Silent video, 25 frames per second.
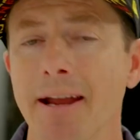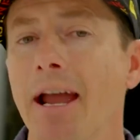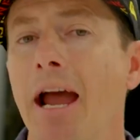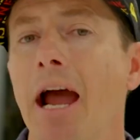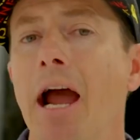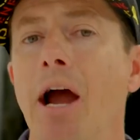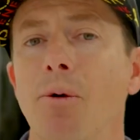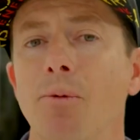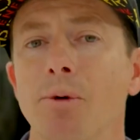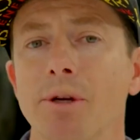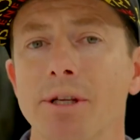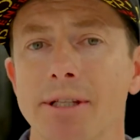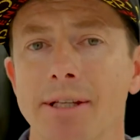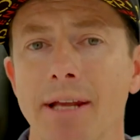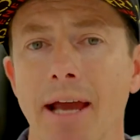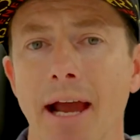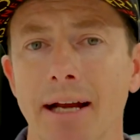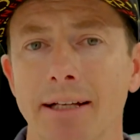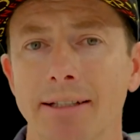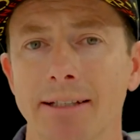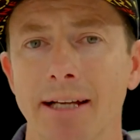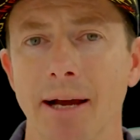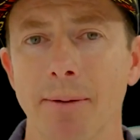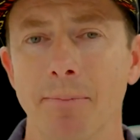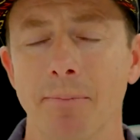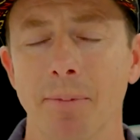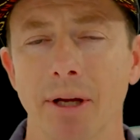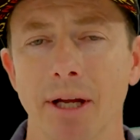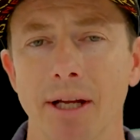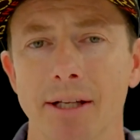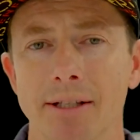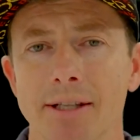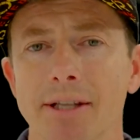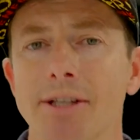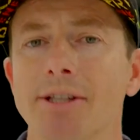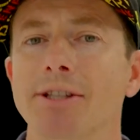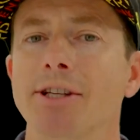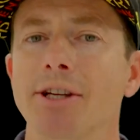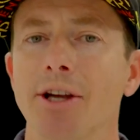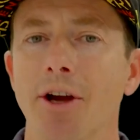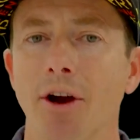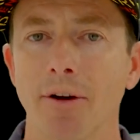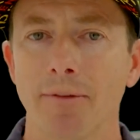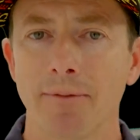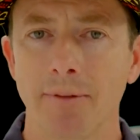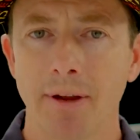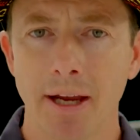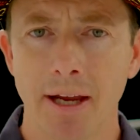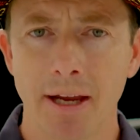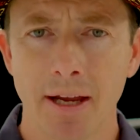how we stacked up against the
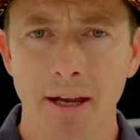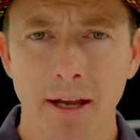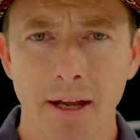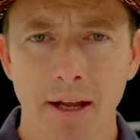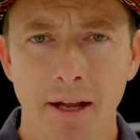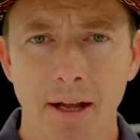CR-V,